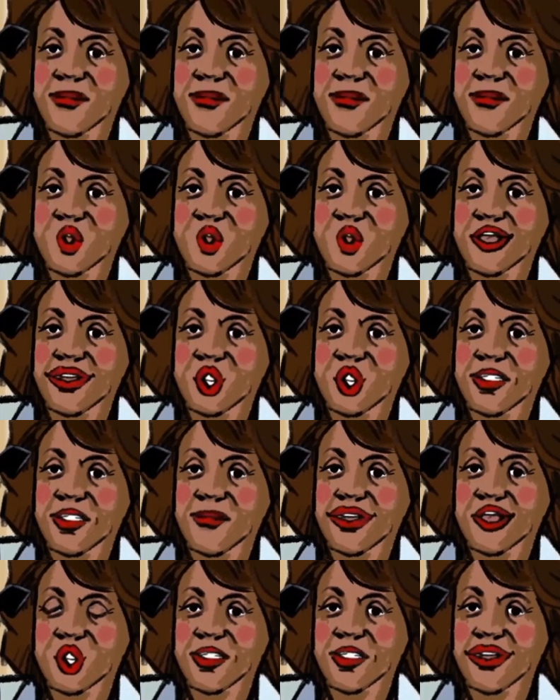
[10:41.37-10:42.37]

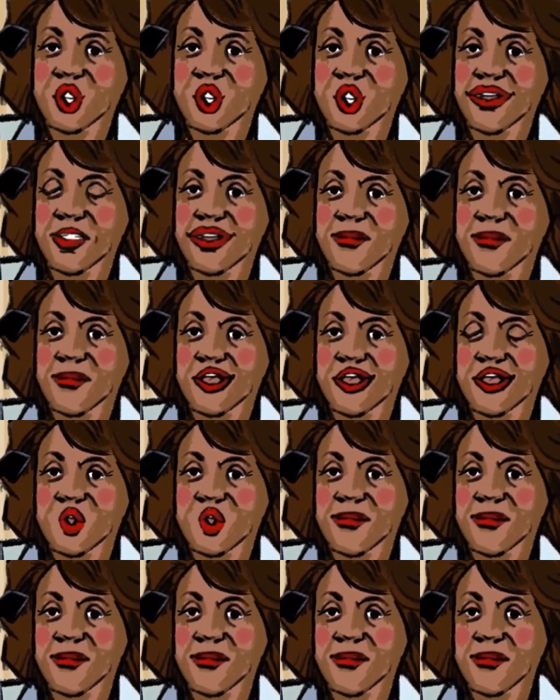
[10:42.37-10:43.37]
Okay, I look forward to
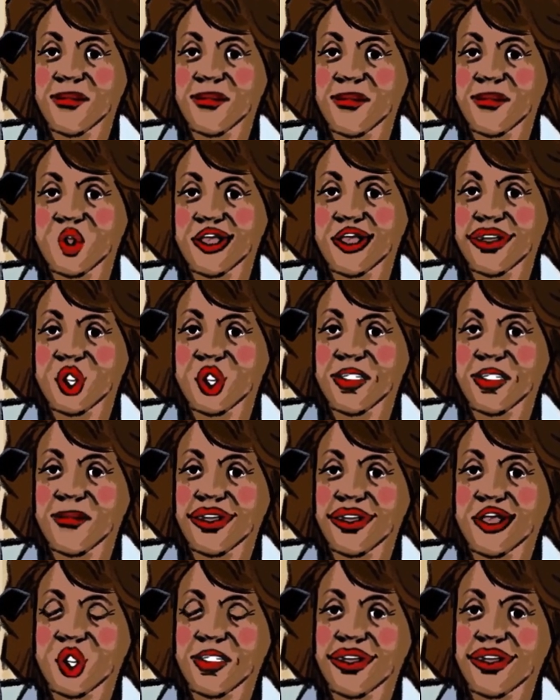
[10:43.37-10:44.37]
that. Thank you
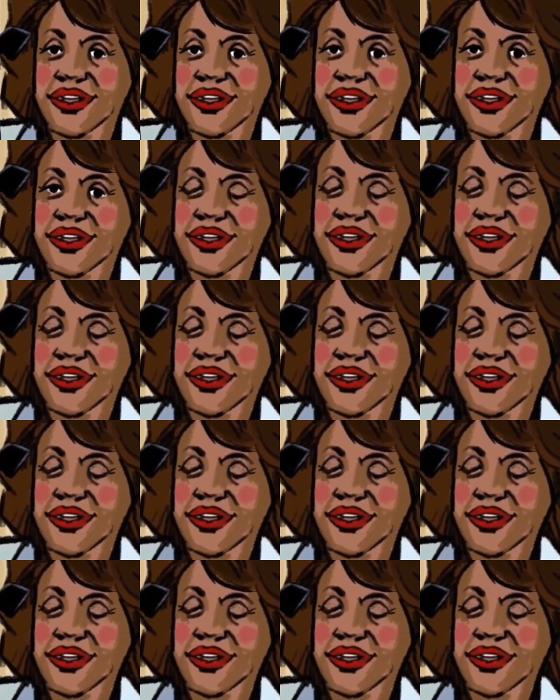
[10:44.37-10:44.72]
very much.